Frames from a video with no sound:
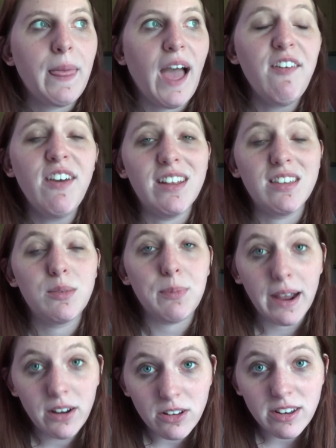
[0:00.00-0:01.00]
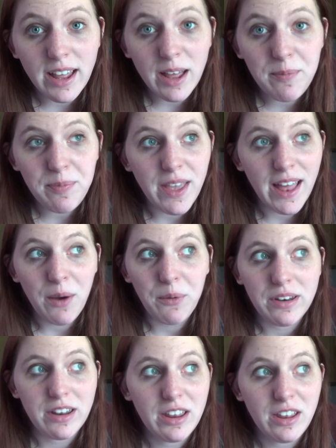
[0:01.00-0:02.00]
I've had a spinal tap, and I
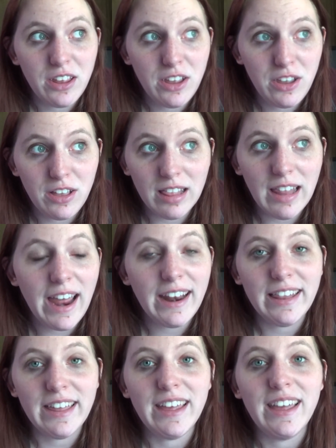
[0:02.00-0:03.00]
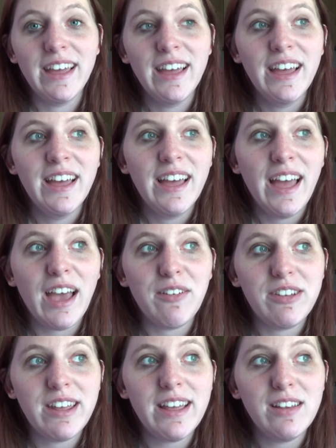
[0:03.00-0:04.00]
would gladly
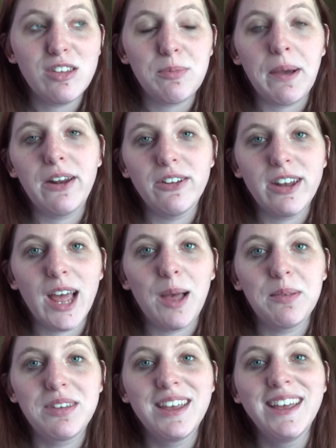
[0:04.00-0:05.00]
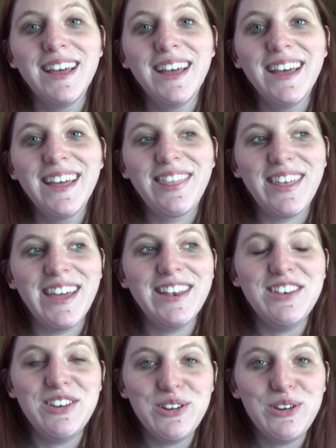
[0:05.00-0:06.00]
have 10 spinal taps
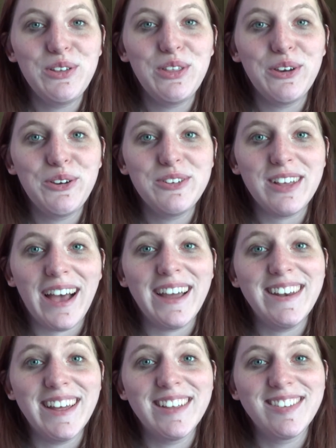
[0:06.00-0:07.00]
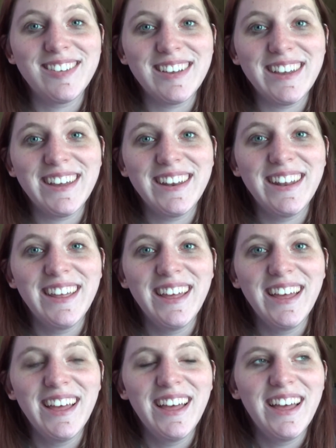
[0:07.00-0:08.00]
than do those eye tests again.
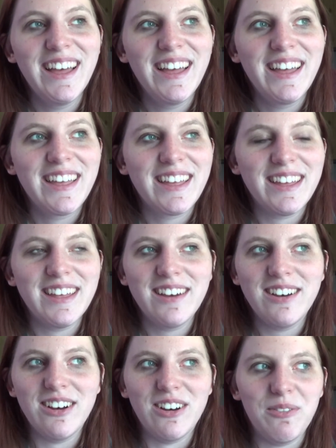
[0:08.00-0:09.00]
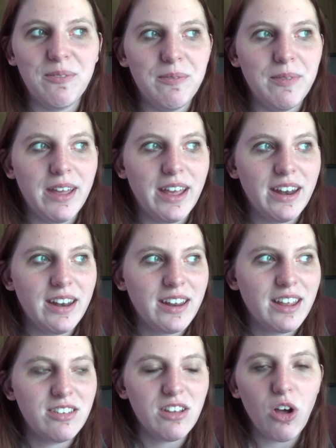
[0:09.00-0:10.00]
Oh man,
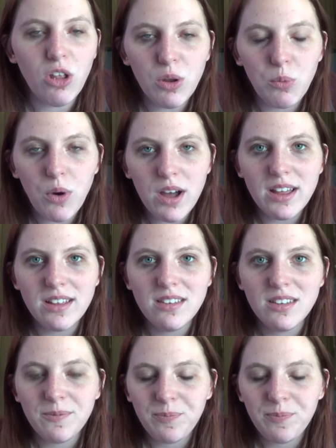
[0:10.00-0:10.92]
because all it was,